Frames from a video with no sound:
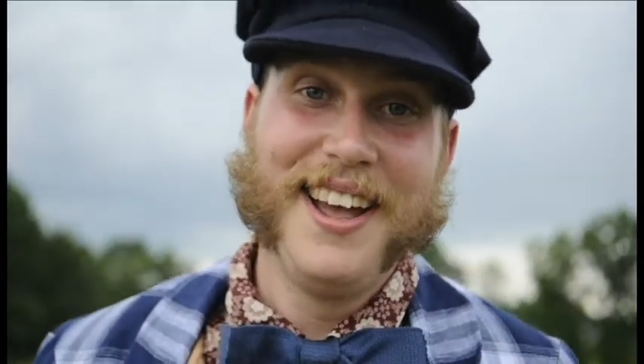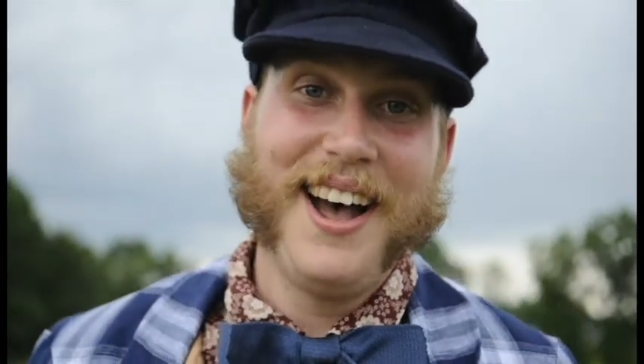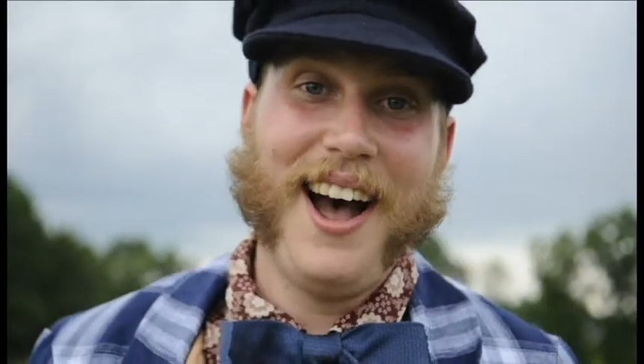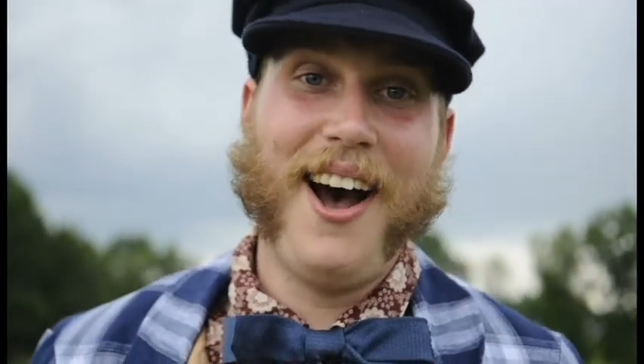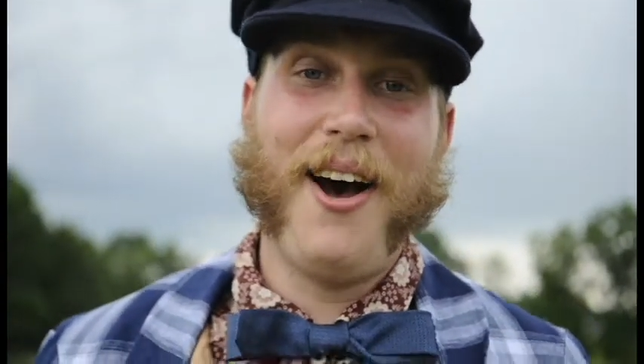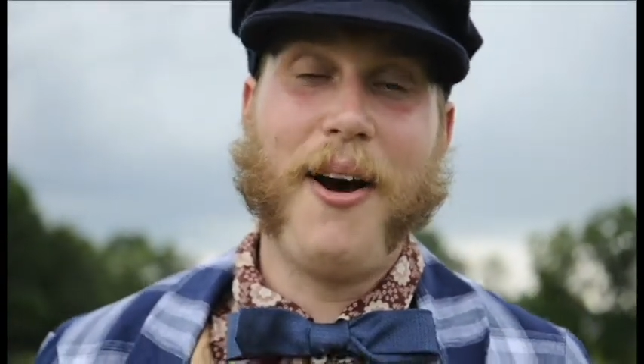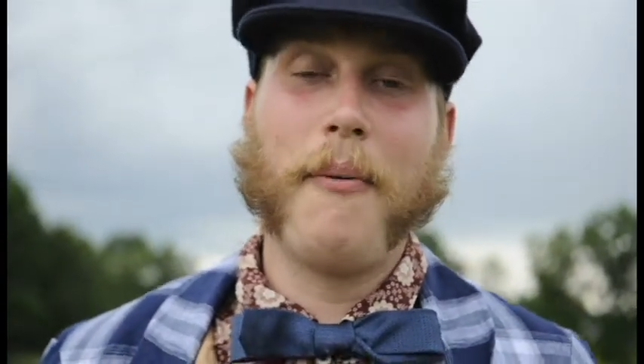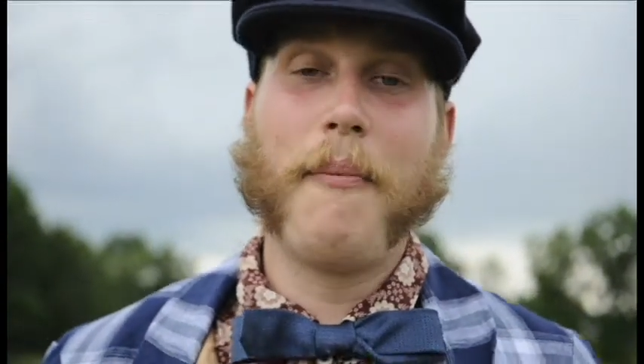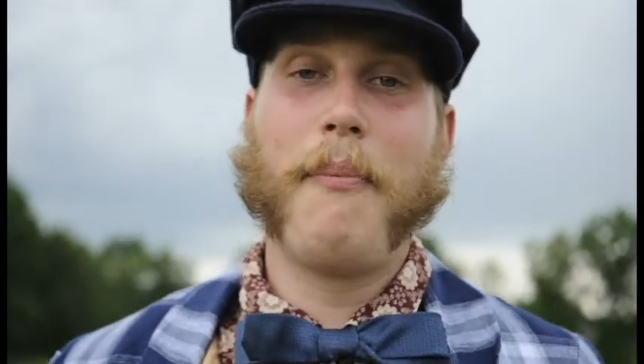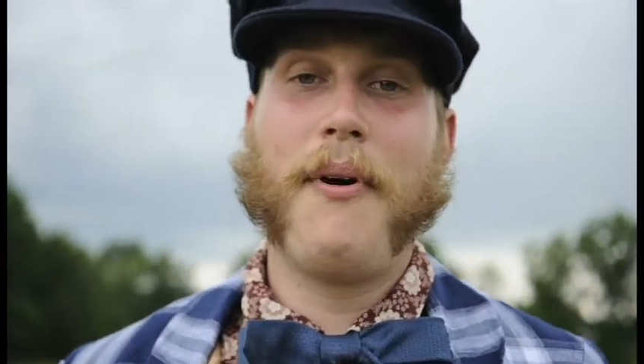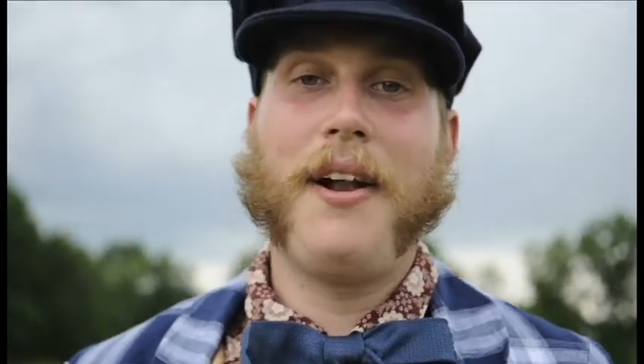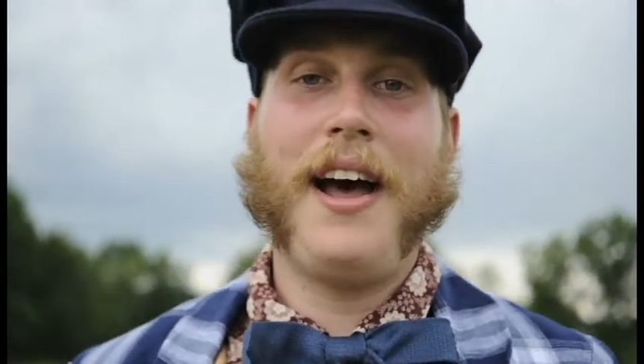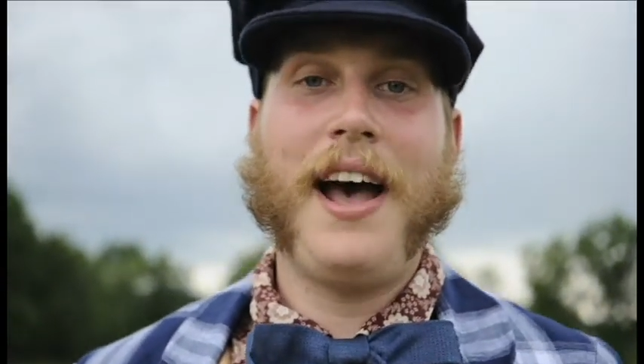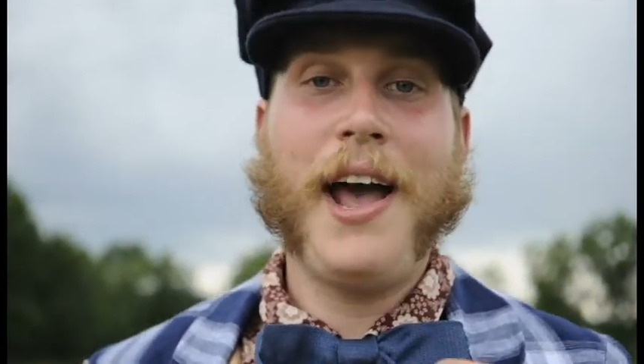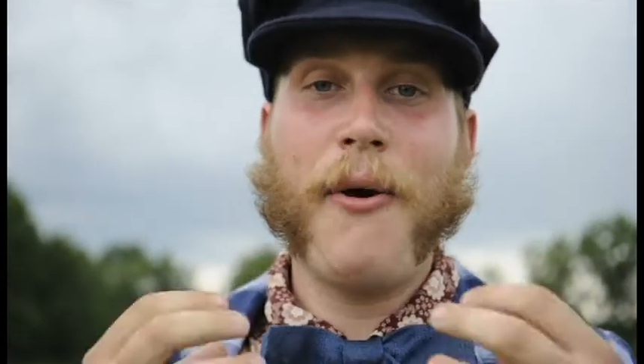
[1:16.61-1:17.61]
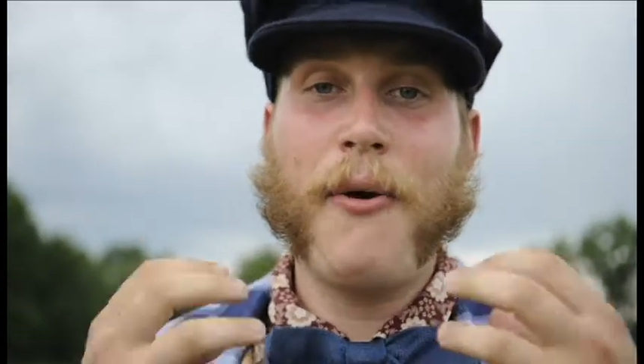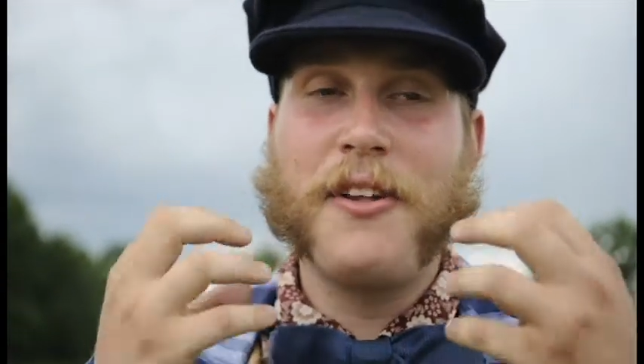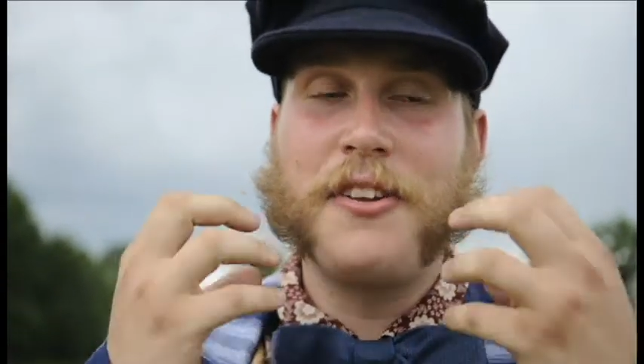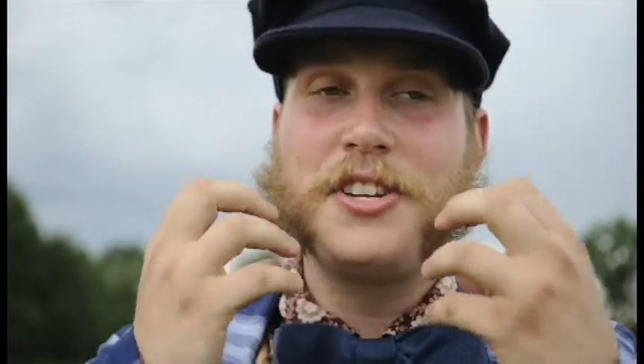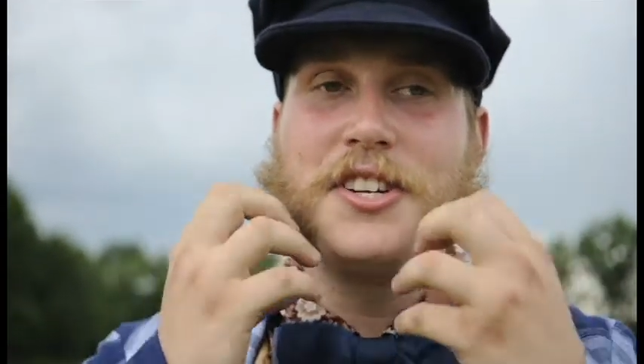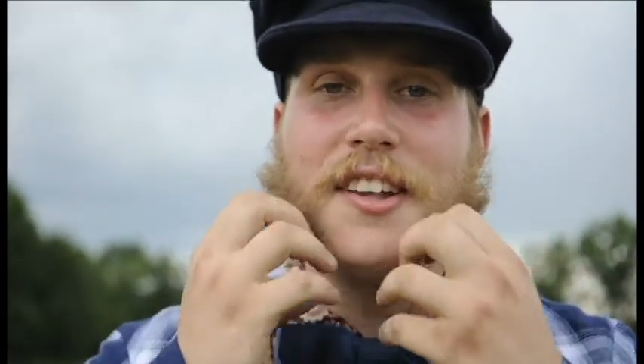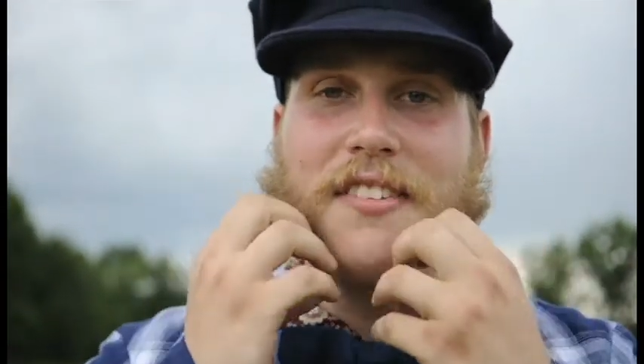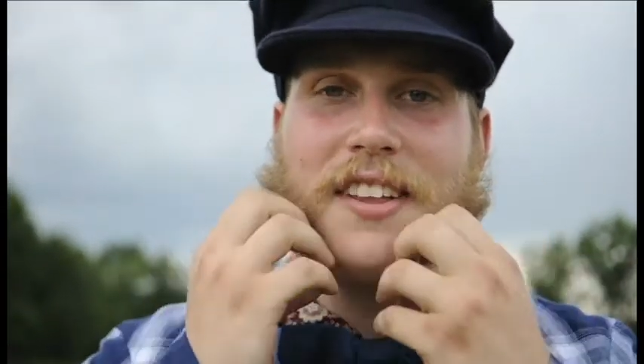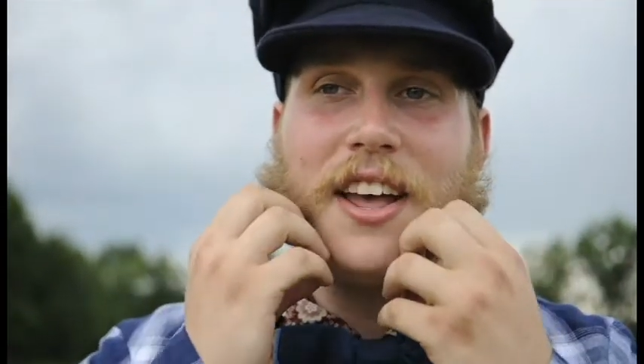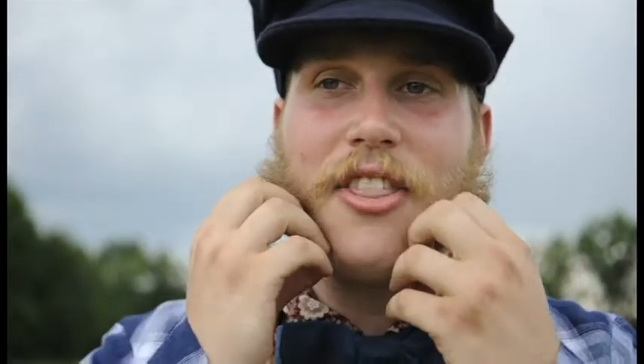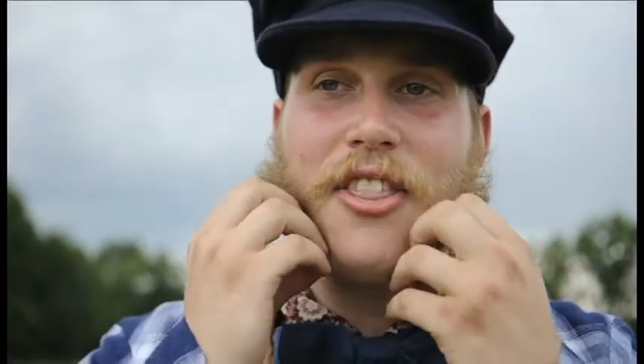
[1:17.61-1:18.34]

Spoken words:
But I